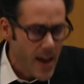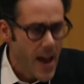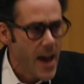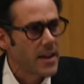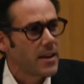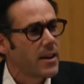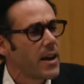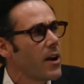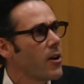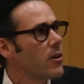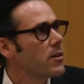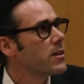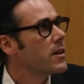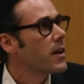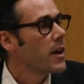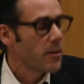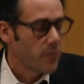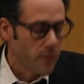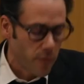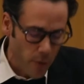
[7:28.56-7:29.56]
And inherent in
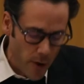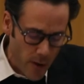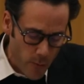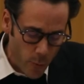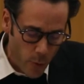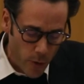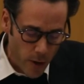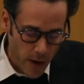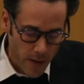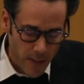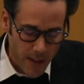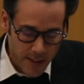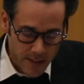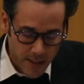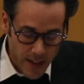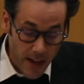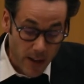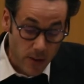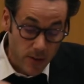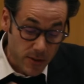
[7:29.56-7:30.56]
any framework
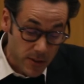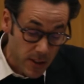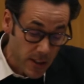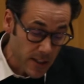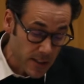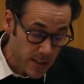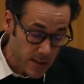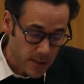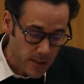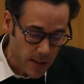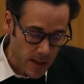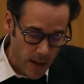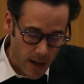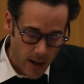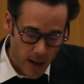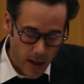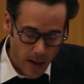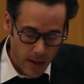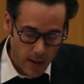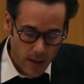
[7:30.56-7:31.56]
that tackles this
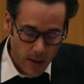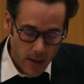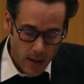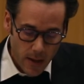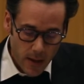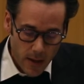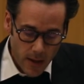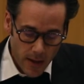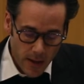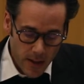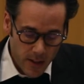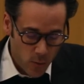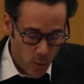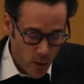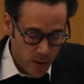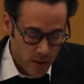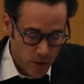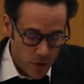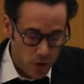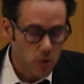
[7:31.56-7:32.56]
is
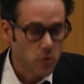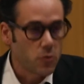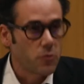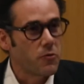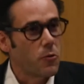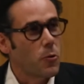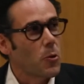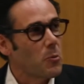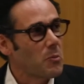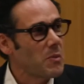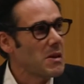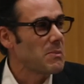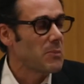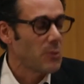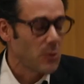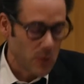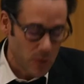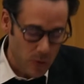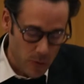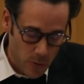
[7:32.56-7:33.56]
what to do for
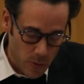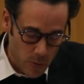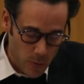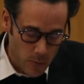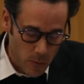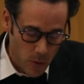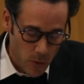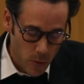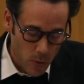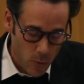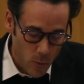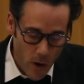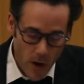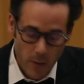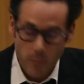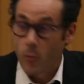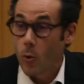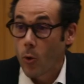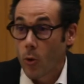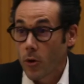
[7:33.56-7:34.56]
people who
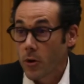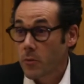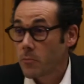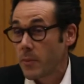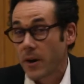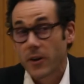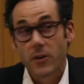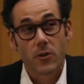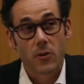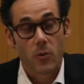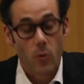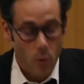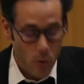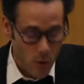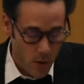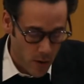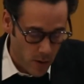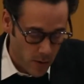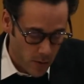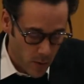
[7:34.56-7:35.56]
want more, better,
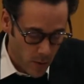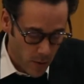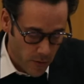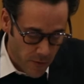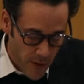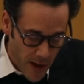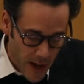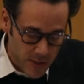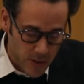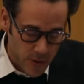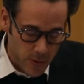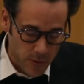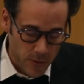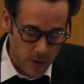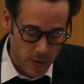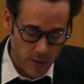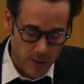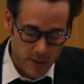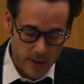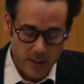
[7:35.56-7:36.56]
or faster
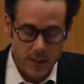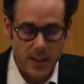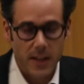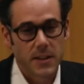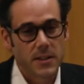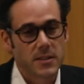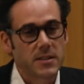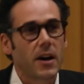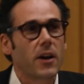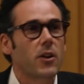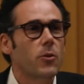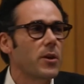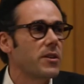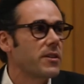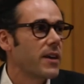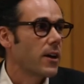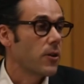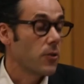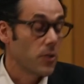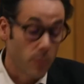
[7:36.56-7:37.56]
service. That is, how do we
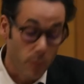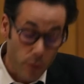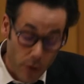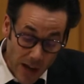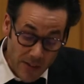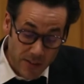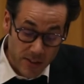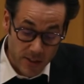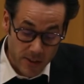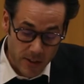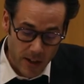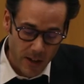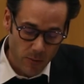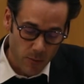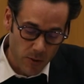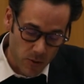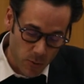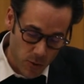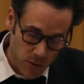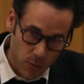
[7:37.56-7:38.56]
tackle the private
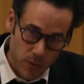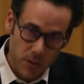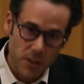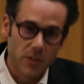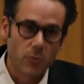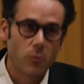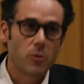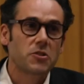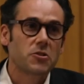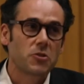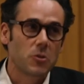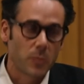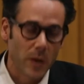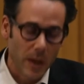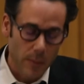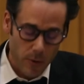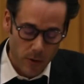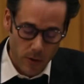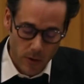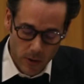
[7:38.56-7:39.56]
side, which was what the original
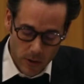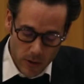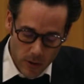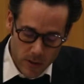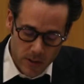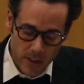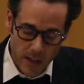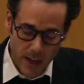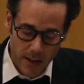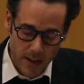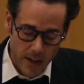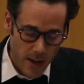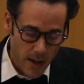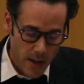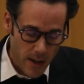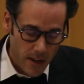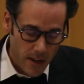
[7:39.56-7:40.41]
paper looked at,